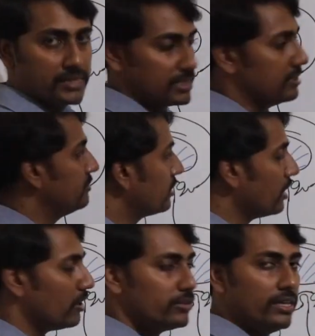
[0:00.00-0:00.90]
muscle.
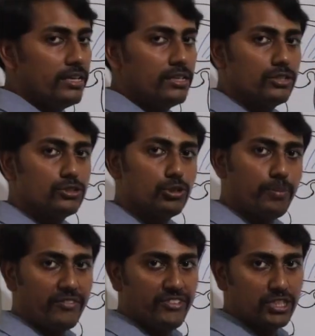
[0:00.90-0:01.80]
Now the
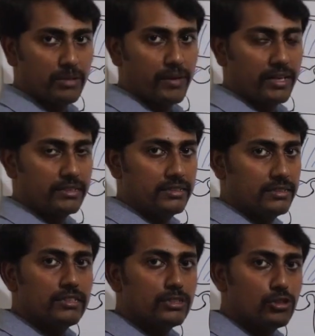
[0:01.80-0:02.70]
superficial part.
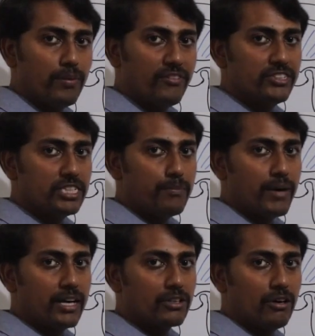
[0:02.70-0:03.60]
The superficial
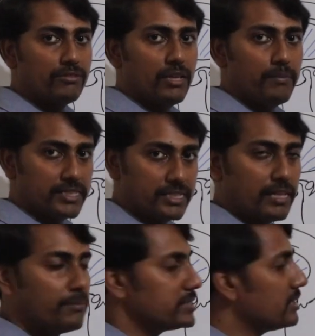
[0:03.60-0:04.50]
part of the
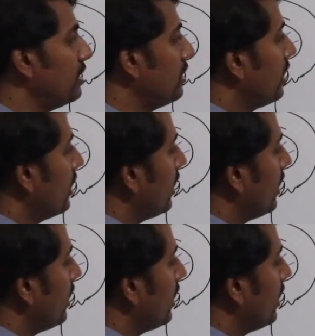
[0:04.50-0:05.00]
masseter muscle